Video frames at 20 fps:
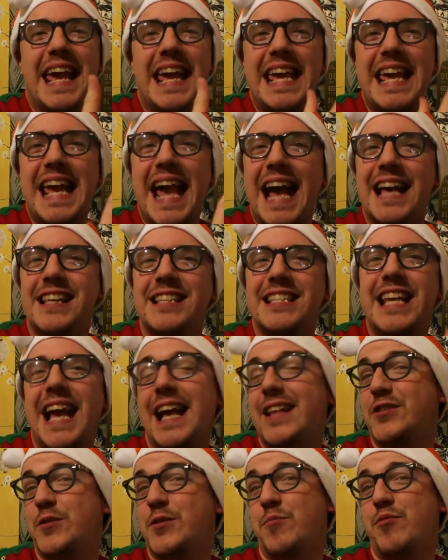He has
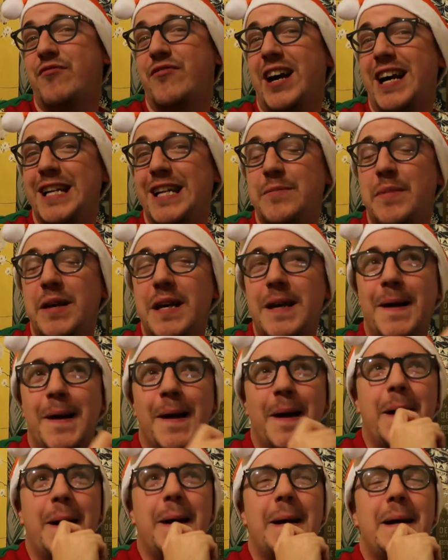yet to provide me.
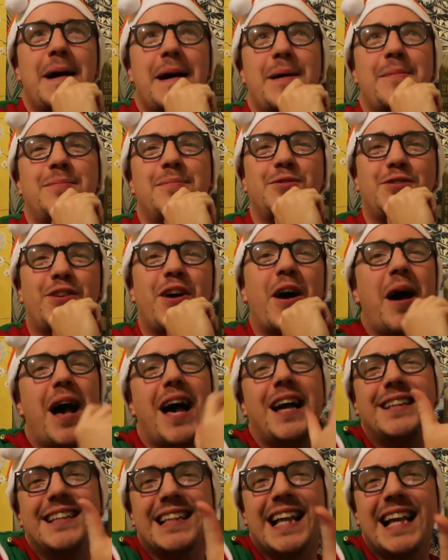So
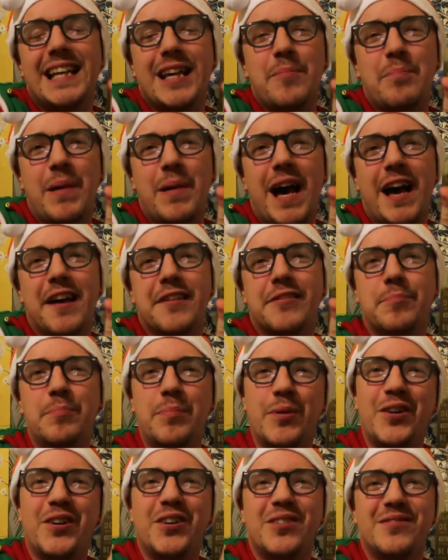I'd like a bath,
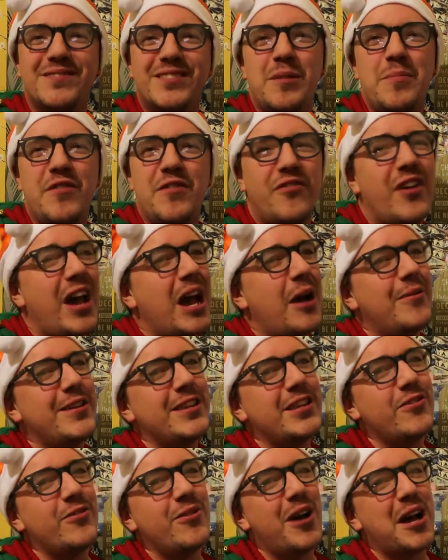but to be fair
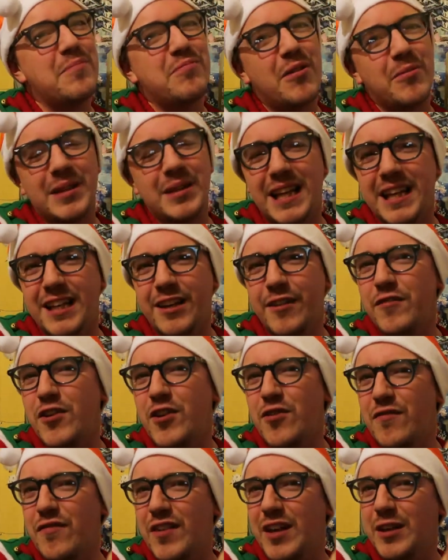with you, I'd probably like a
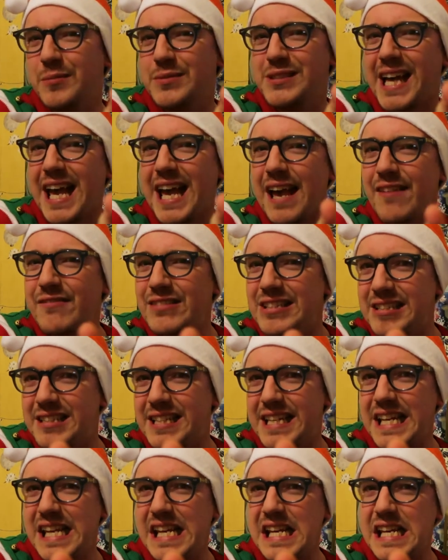few films I haven't
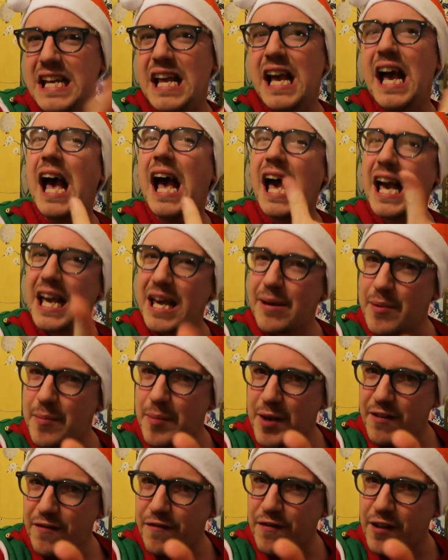seen. I am a
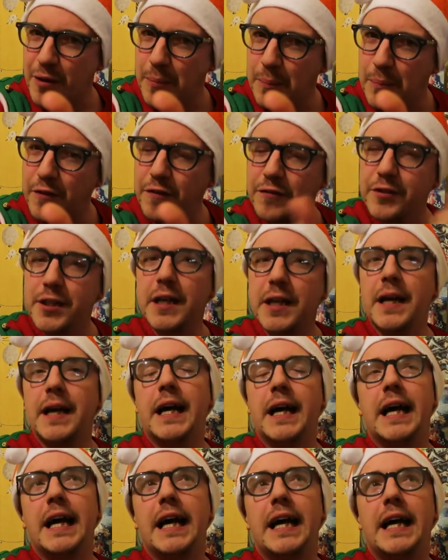big film buff.
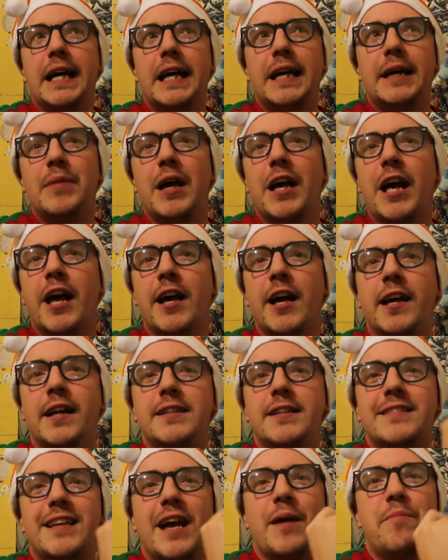
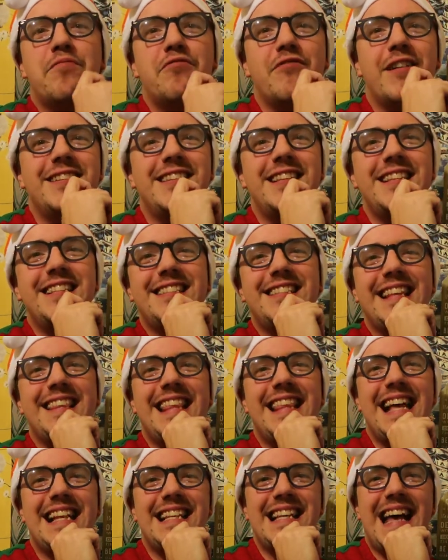And a present
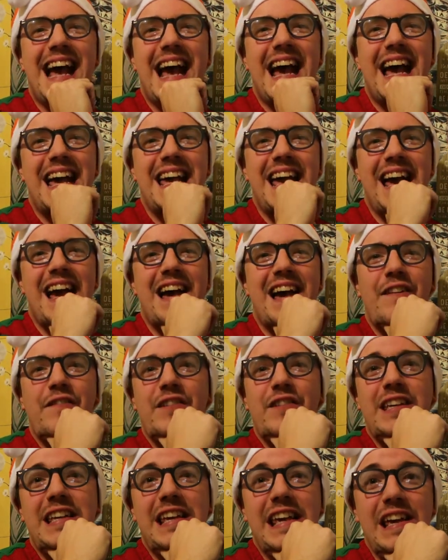that I
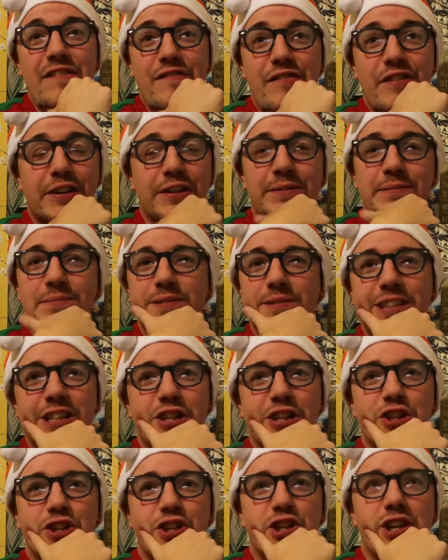have given
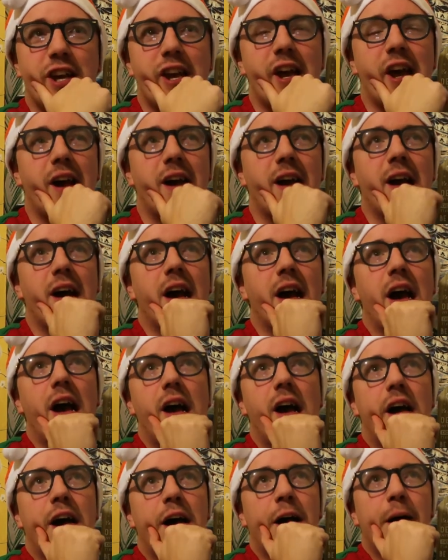this year.
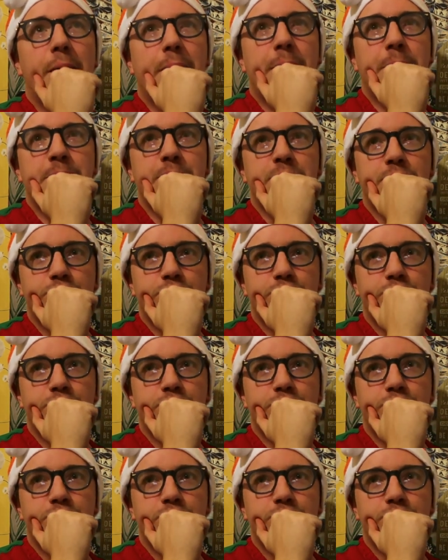I